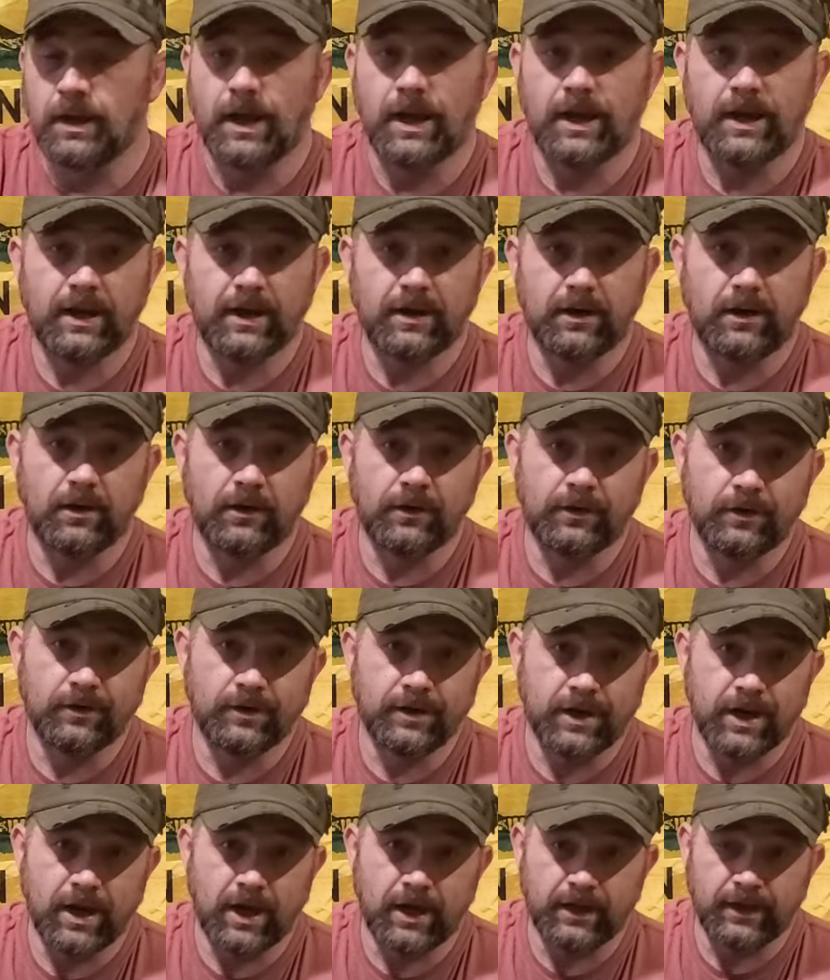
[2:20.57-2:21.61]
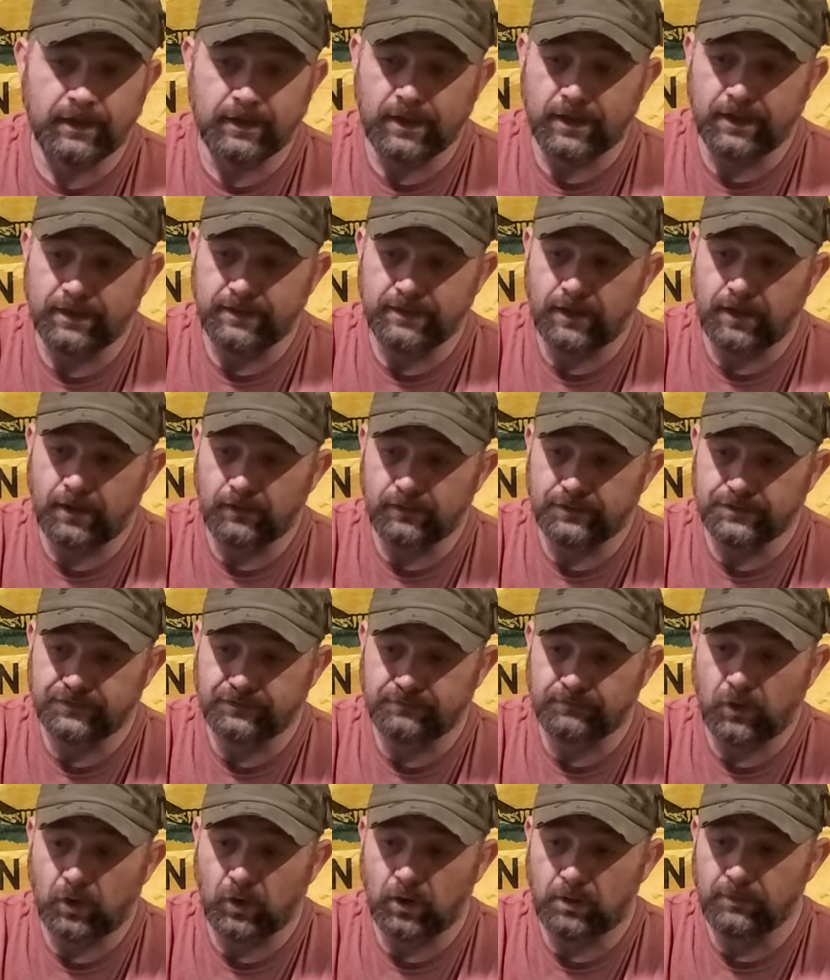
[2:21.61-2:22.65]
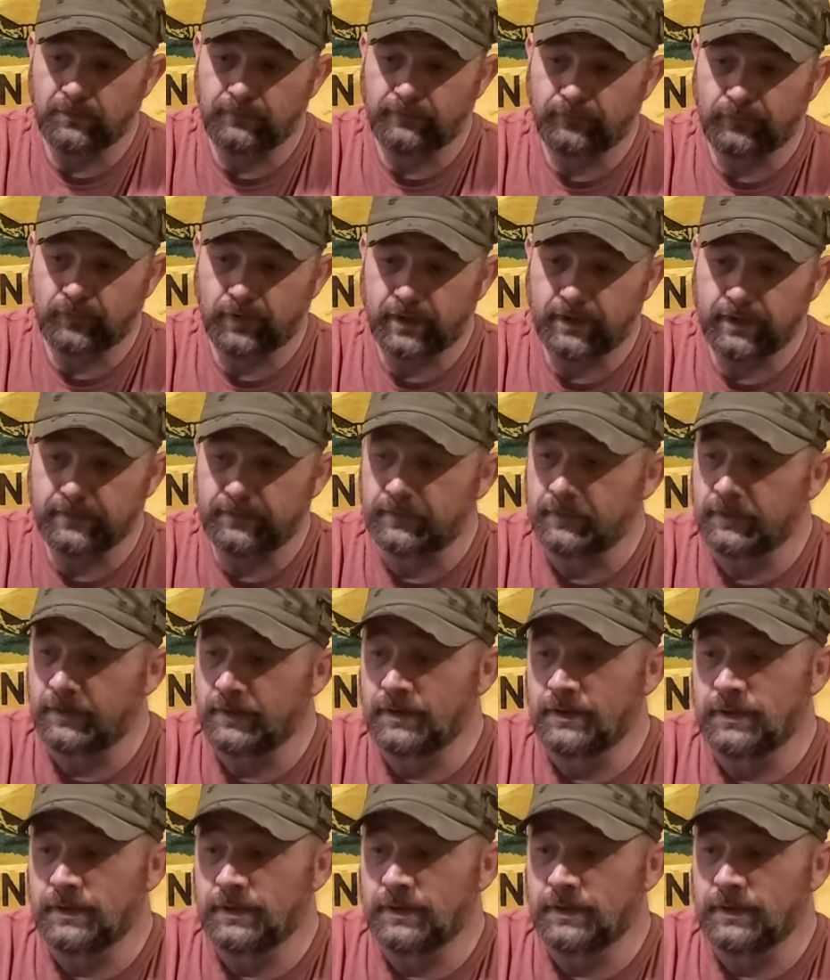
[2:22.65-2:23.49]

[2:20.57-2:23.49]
And at $199 from Harbor Freight,